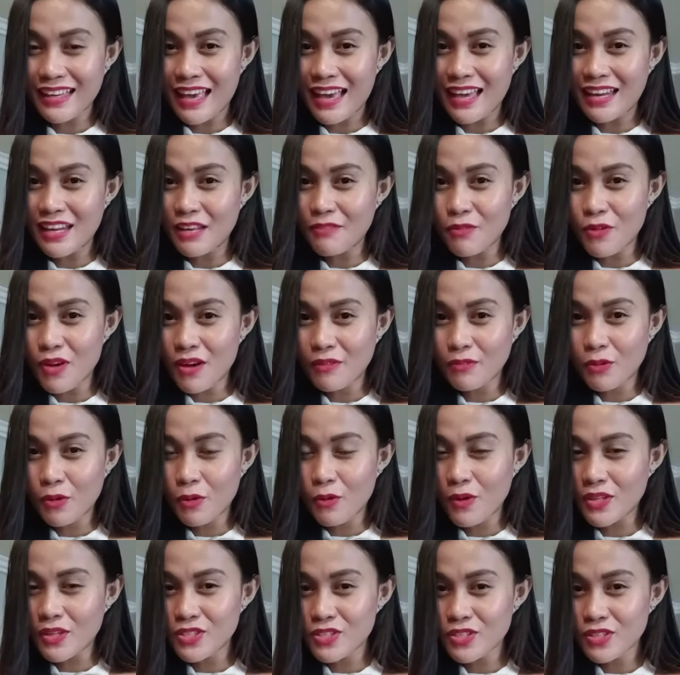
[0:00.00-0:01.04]
And if you have
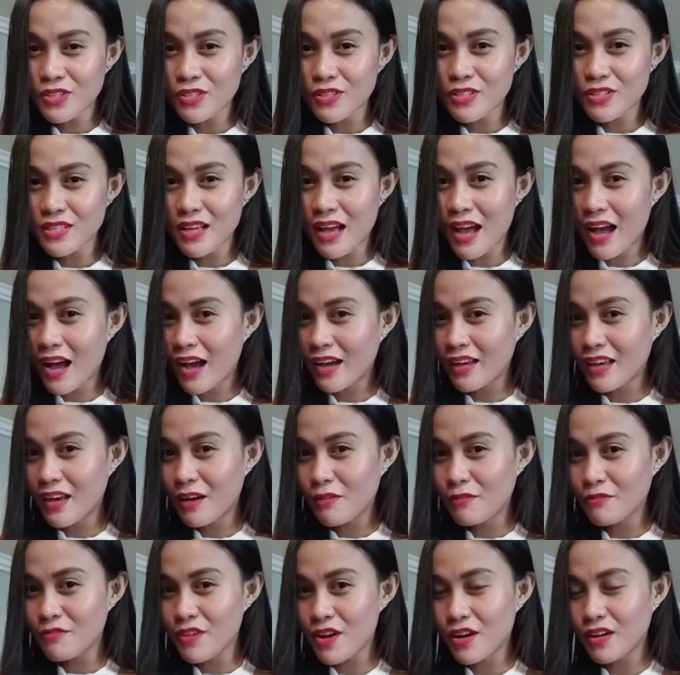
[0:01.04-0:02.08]
questions, I
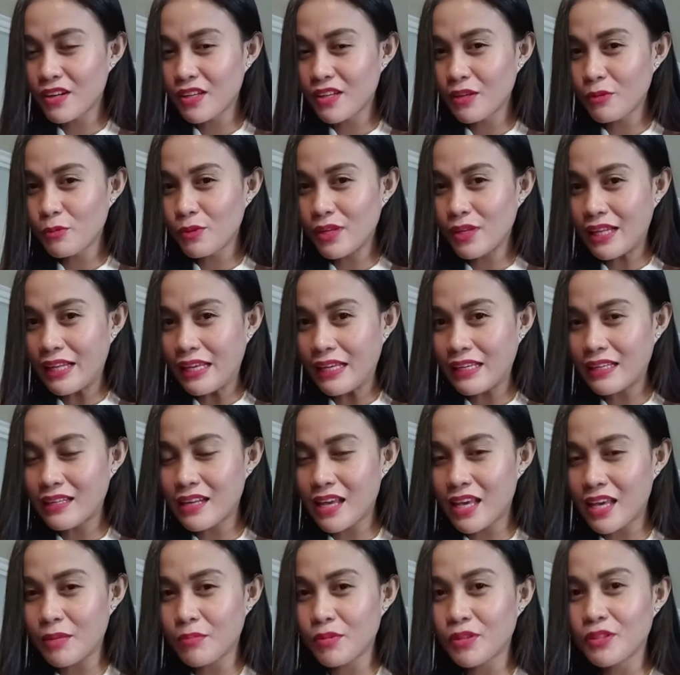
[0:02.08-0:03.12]
am very willing and
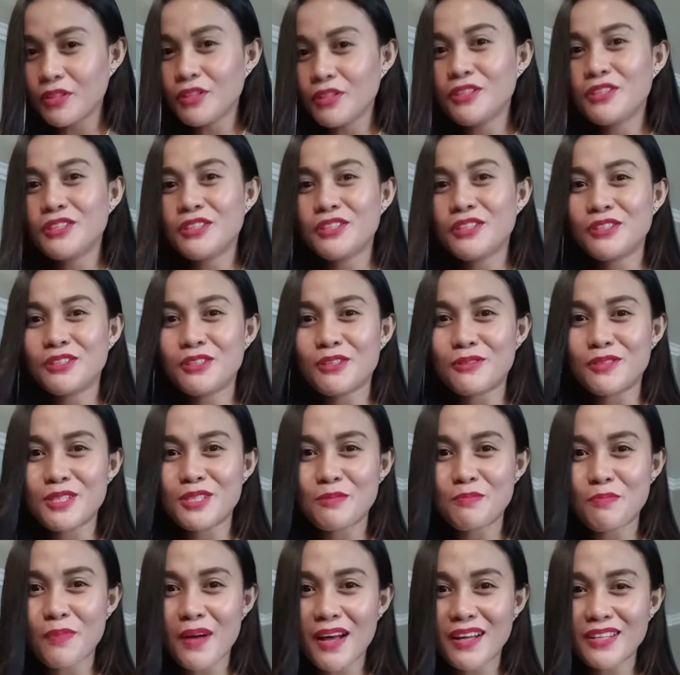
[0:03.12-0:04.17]
able to
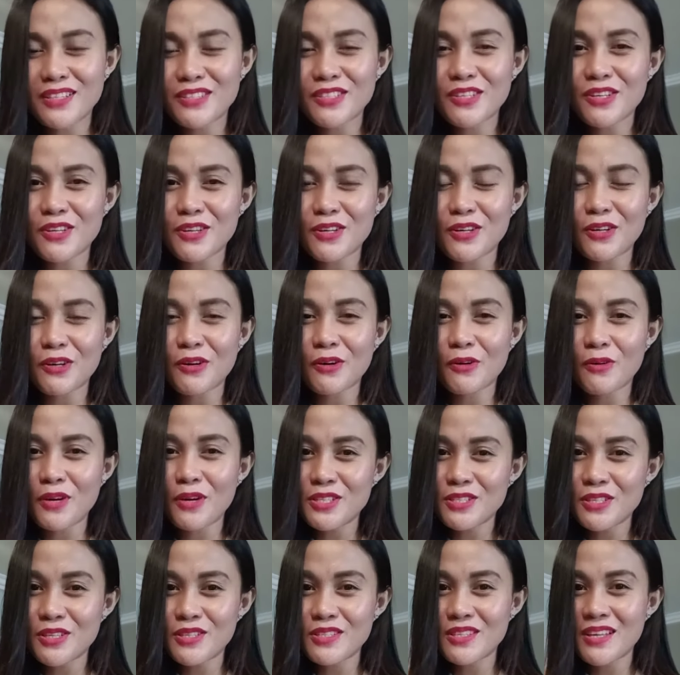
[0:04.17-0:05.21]
respond to your
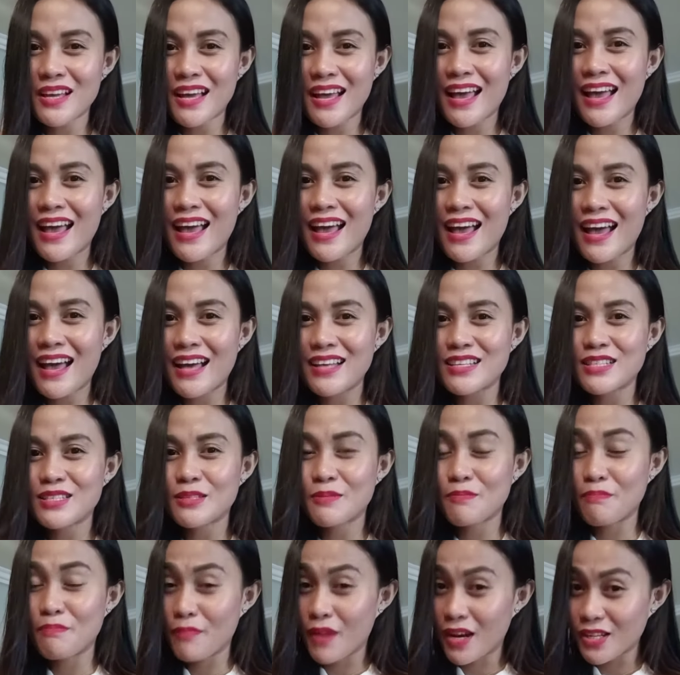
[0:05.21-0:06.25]
questions
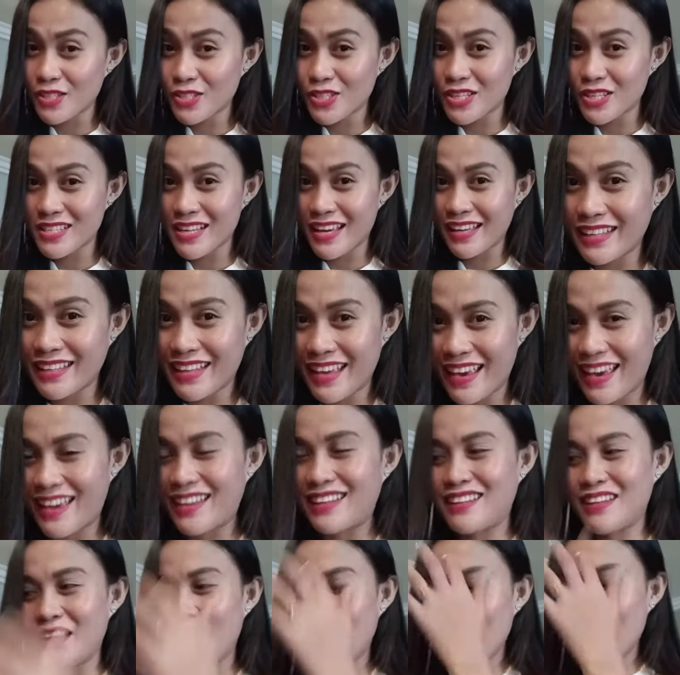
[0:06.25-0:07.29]
as much as
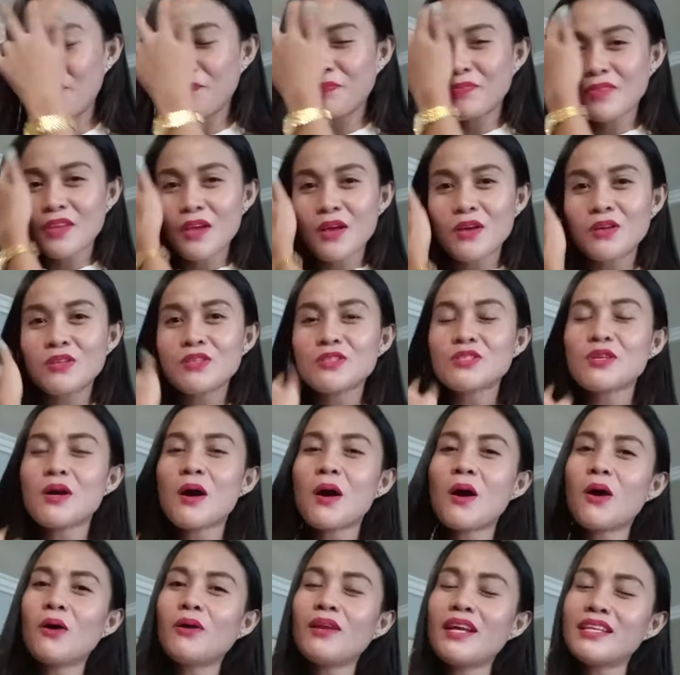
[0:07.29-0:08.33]
can.
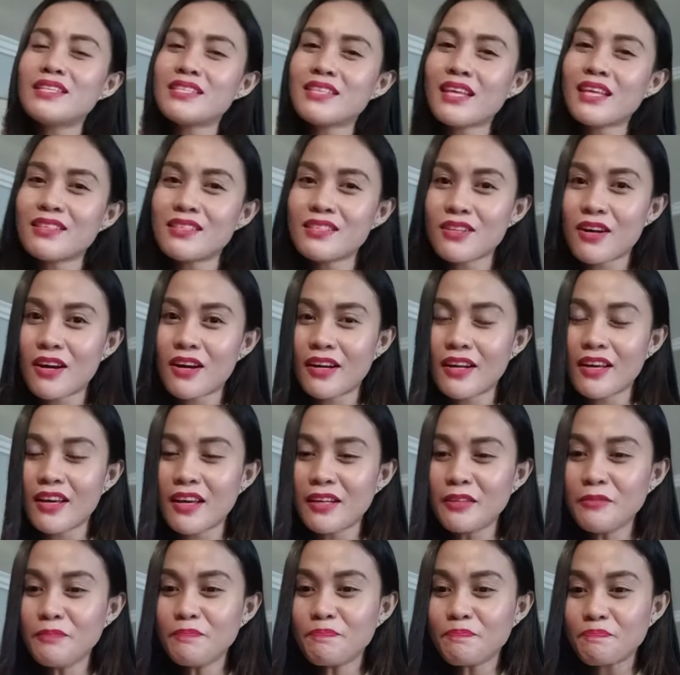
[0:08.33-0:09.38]
So let's get
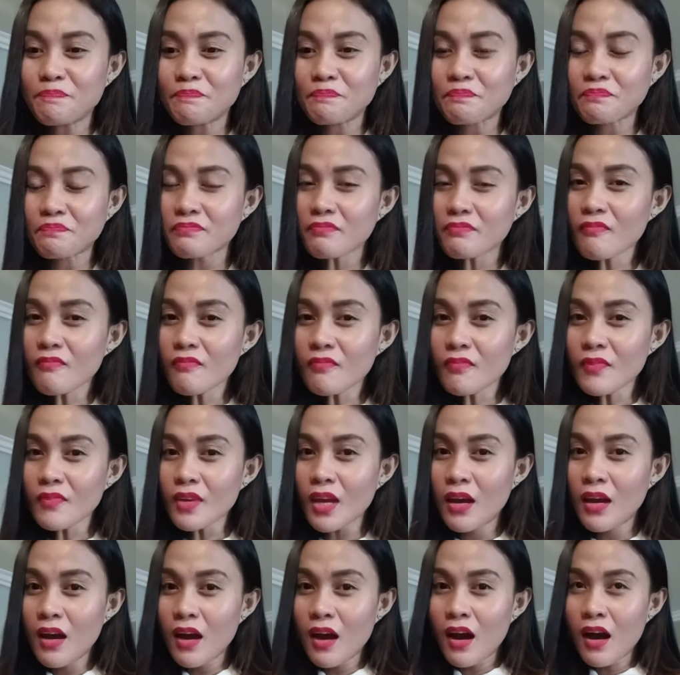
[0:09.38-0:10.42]
started.
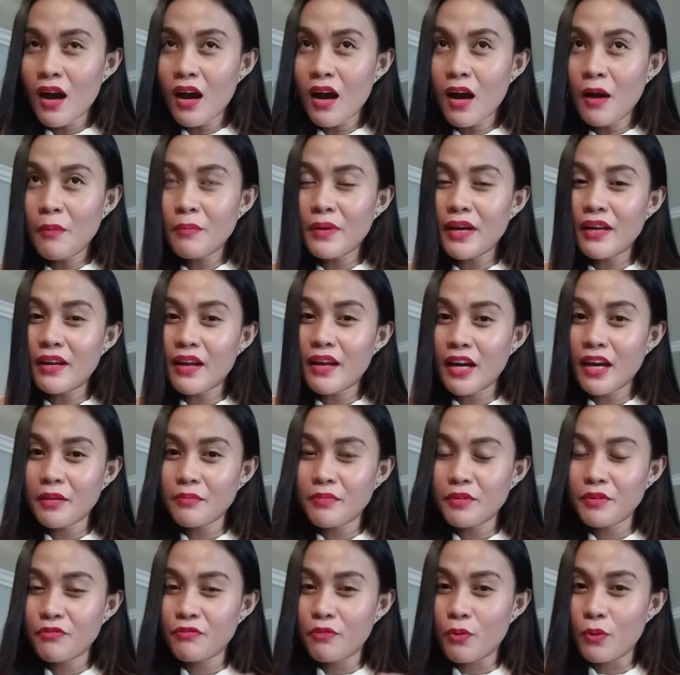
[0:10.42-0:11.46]
A night
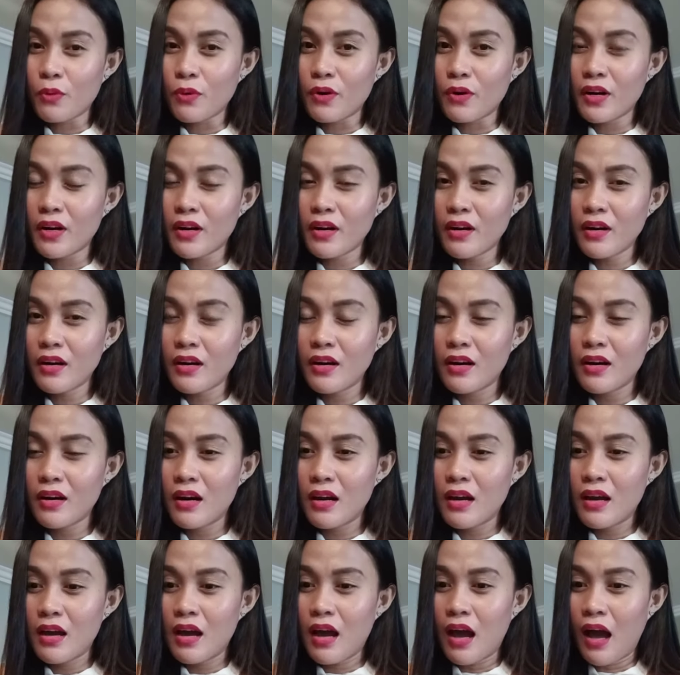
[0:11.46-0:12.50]
before,
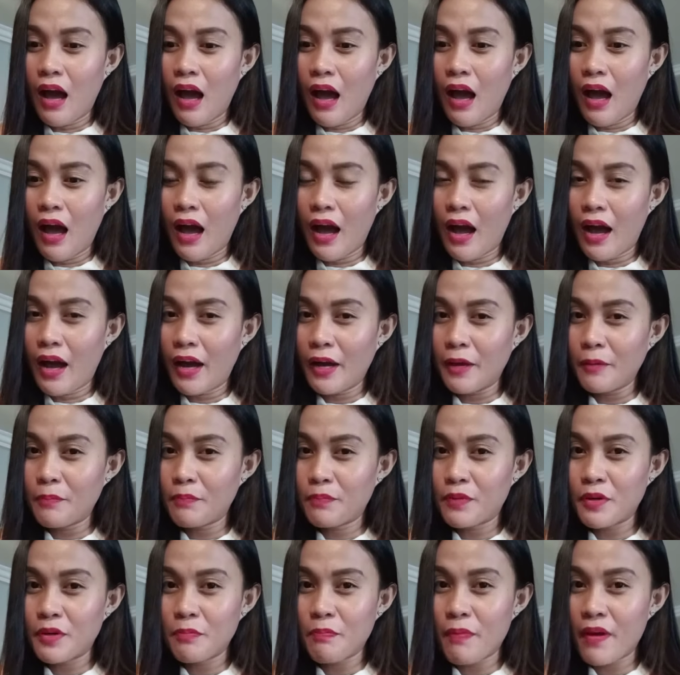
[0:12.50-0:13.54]
I
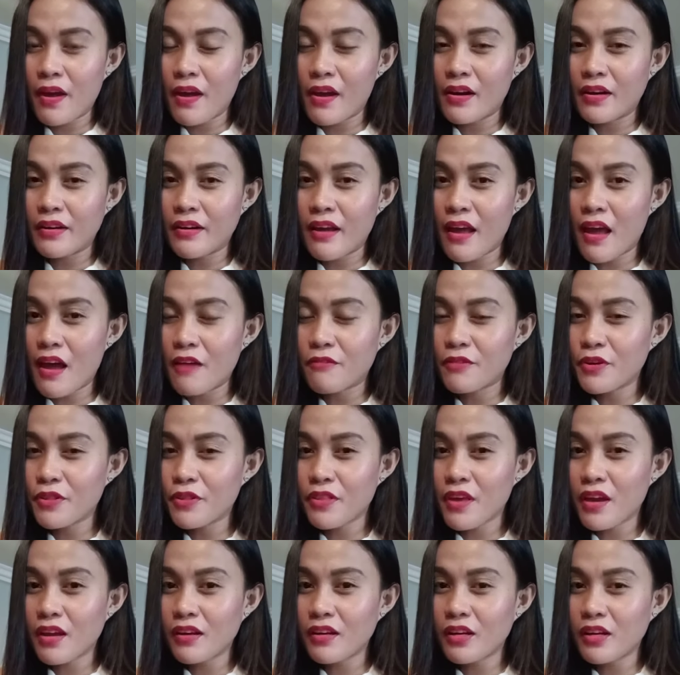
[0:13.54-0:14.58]
prepared
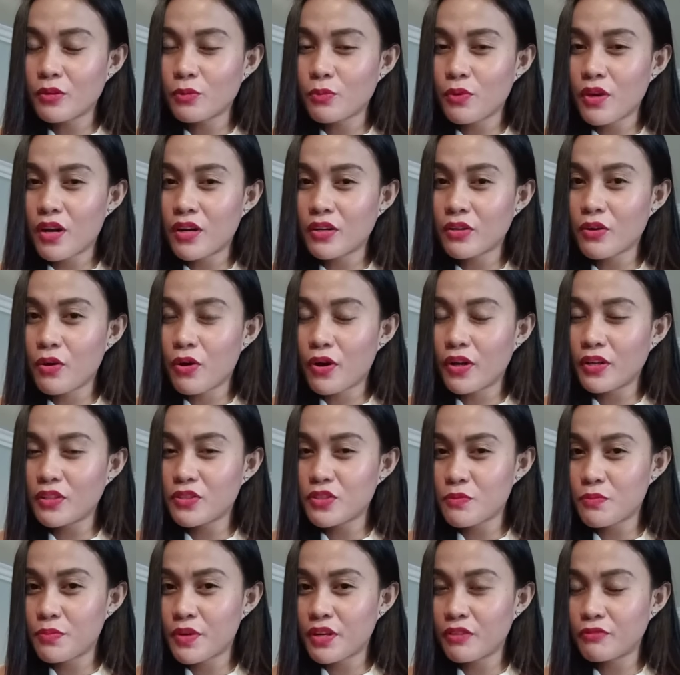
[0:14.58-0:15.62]
everything that we are going
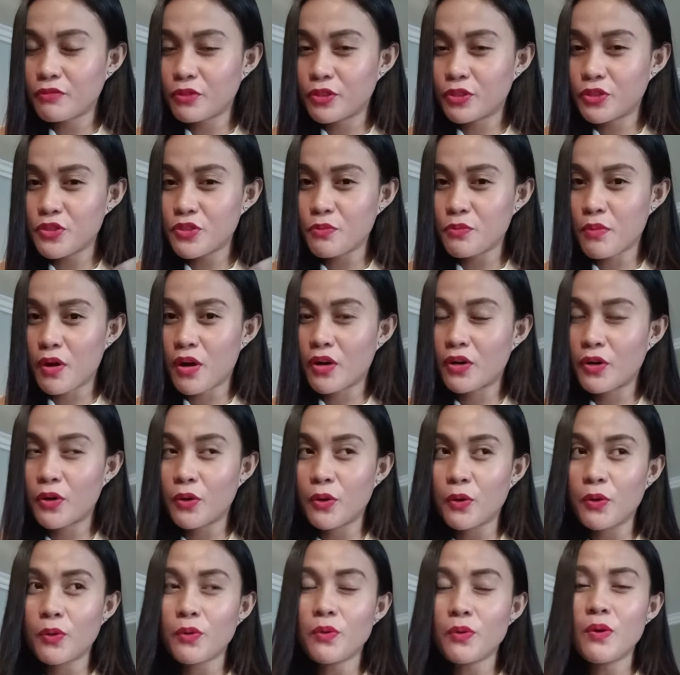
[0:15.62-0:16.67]
to bring for
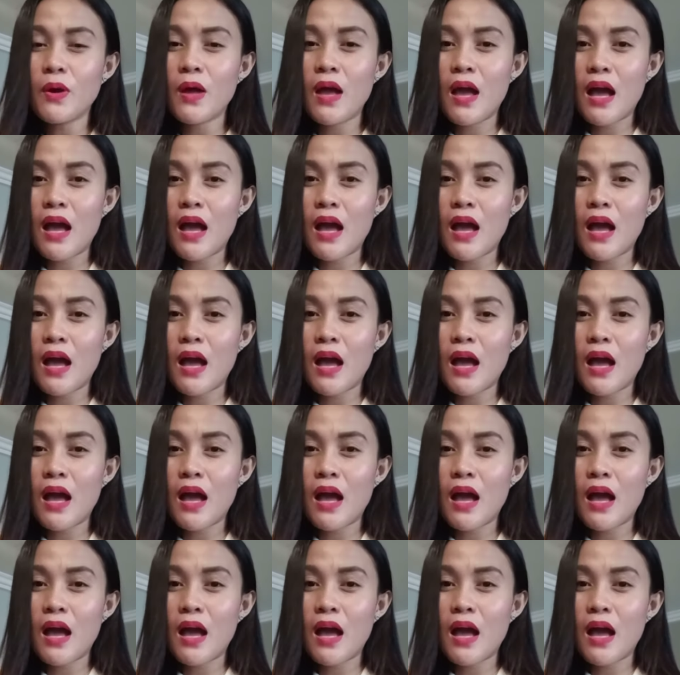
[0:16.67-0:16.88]
tomorrow.